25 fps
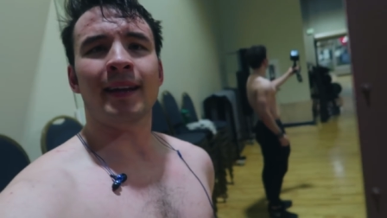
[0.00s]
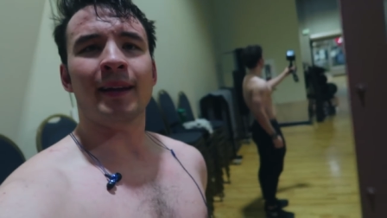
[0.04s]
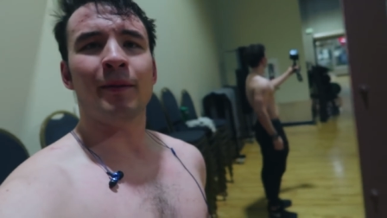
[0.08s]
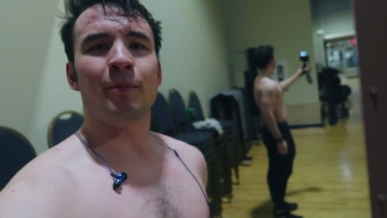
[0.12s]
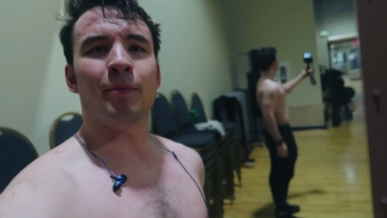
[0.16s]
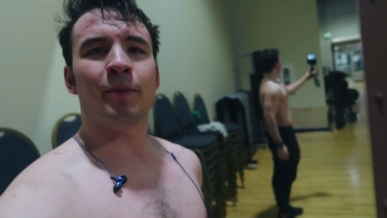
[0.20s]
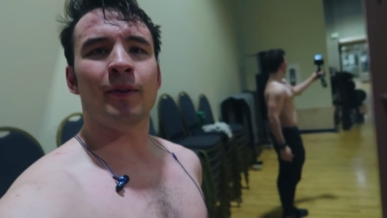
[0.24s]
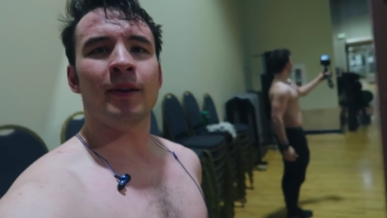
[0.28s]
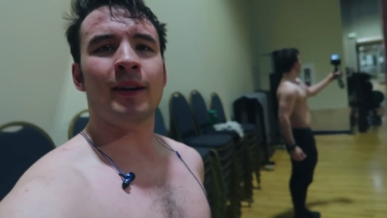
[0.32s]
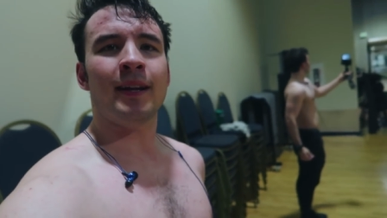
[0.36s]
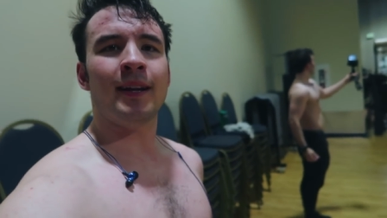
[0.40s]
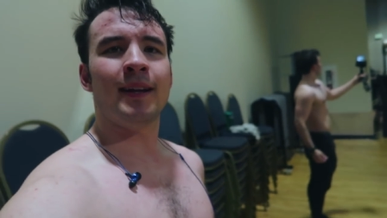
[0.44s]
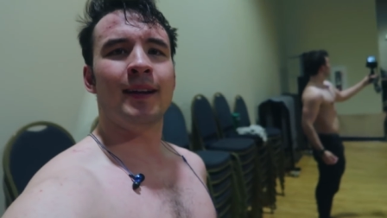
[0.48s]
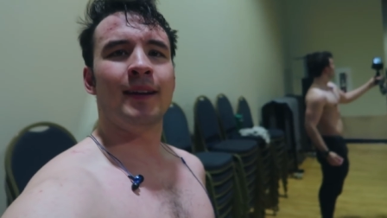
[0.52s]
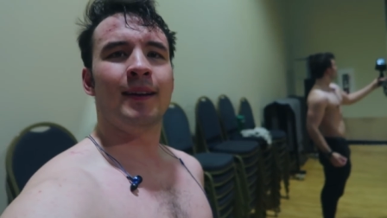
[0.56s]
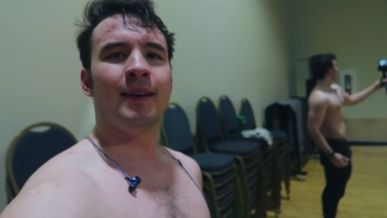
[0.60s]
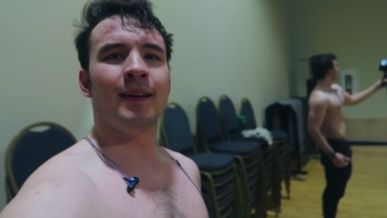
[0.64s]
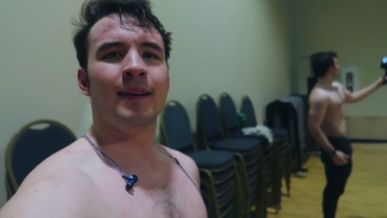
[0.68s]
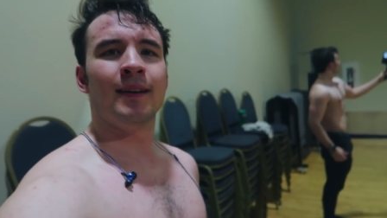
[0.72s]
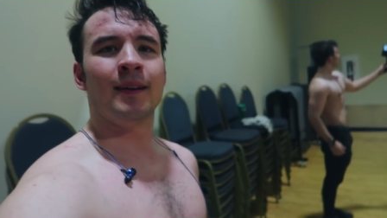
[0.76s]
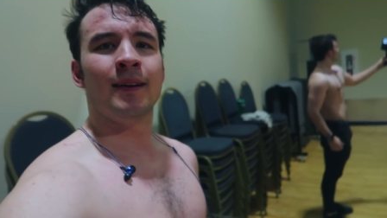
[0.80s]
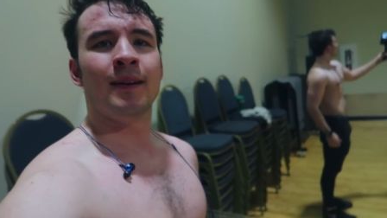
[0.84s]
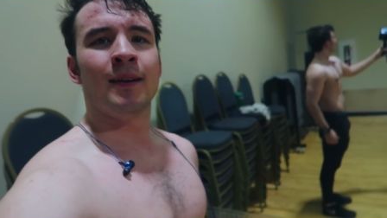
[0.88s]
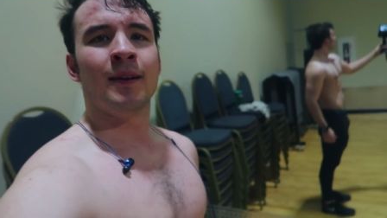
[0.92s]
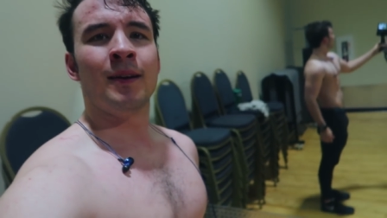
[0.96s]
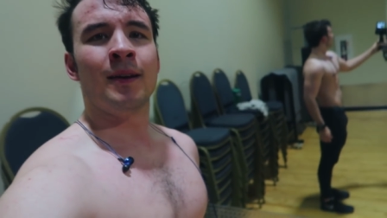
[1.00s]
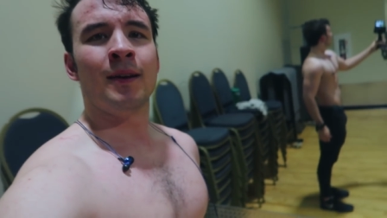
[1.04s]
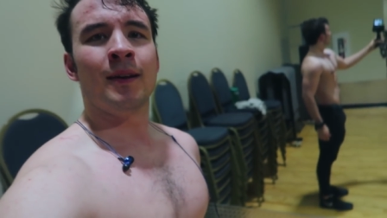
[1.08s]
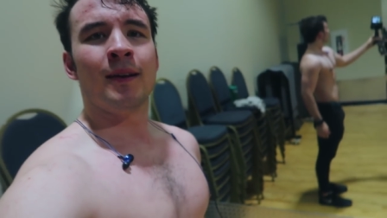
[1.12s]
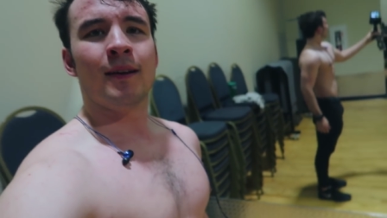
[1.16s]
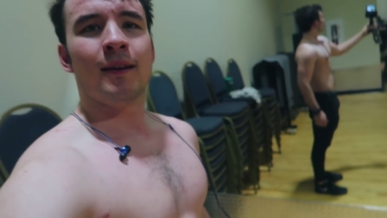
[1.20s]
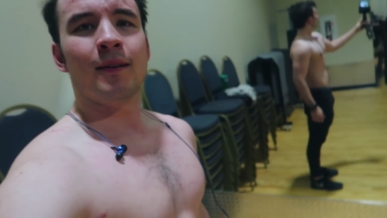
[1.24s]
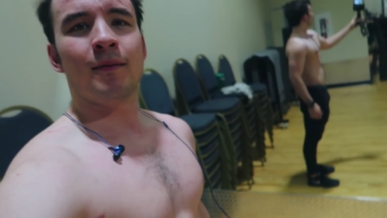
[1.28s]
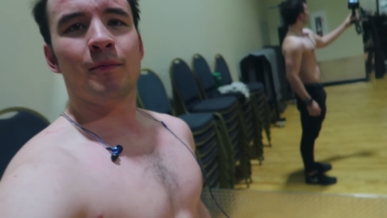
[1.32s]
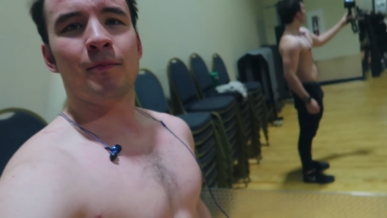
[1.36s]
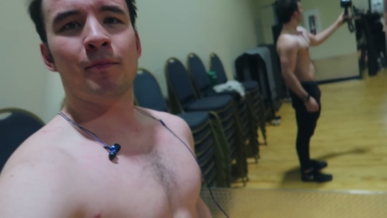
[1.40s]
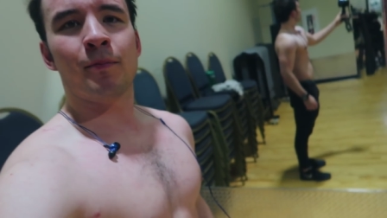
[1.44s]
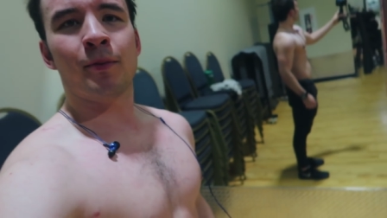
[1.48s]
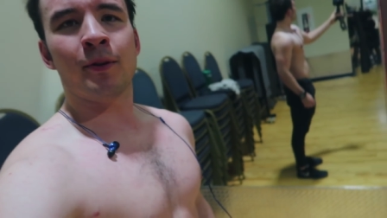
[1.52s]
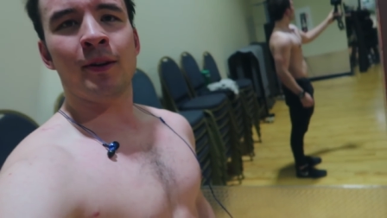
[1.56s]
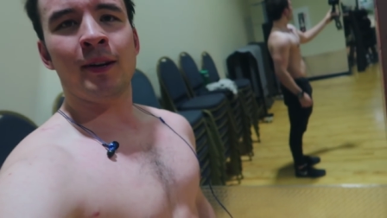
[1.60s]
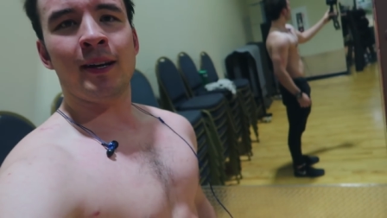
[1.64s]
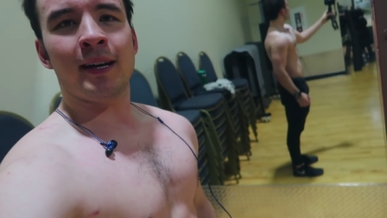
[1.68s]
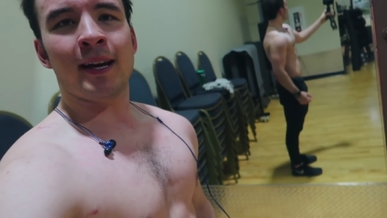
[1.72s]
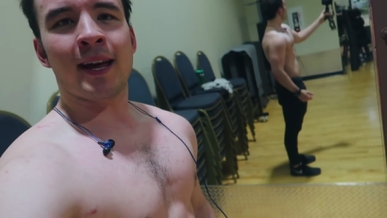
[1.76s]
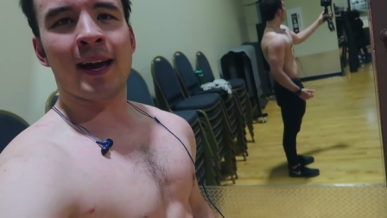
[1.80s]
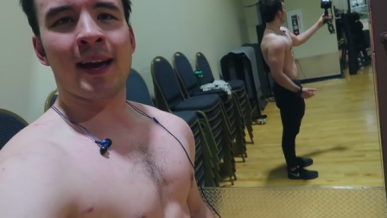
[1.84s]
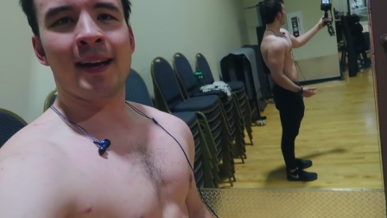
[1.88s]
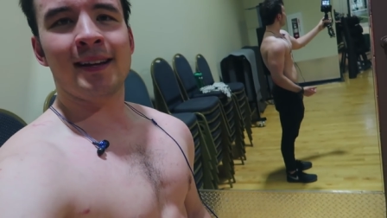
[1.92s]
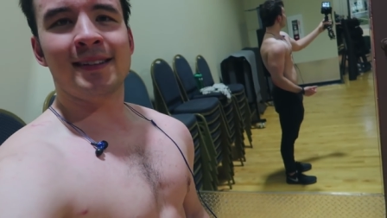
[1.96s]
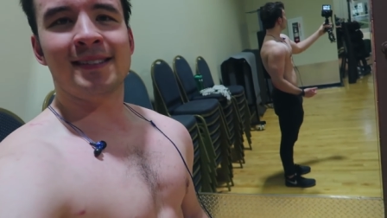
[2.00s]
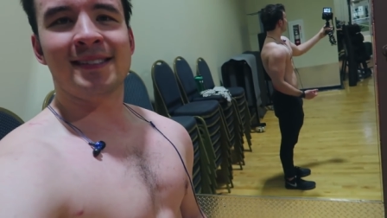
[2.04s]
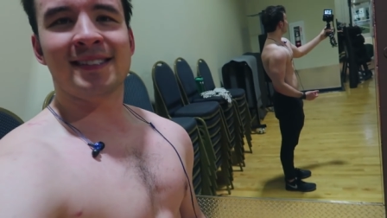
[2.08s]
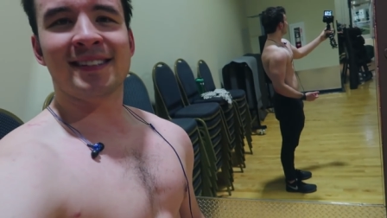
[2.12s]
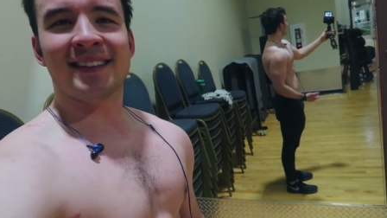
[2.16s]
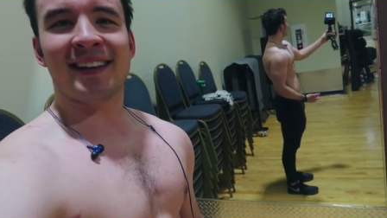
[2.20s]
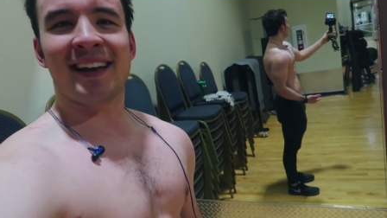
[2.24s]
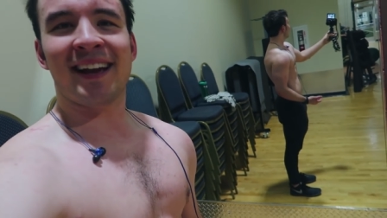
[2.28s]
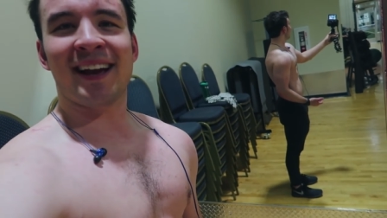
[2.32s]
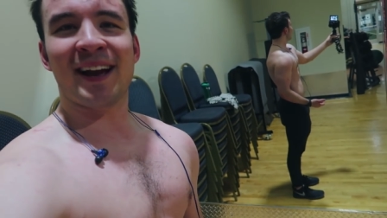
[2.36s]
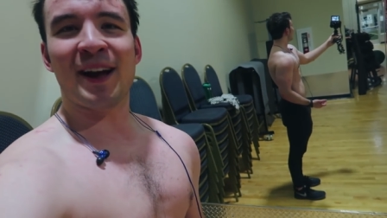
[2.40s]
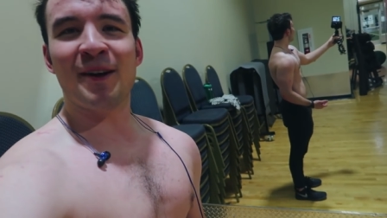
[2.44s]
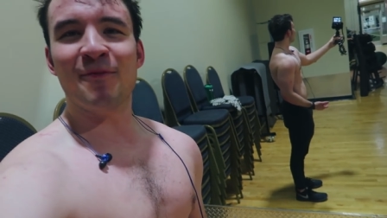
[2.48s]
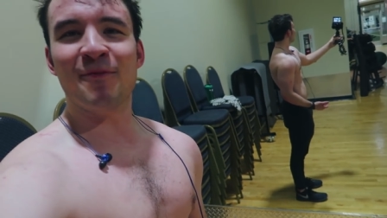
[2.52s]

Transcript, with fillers: like pretty, pretty nice. Like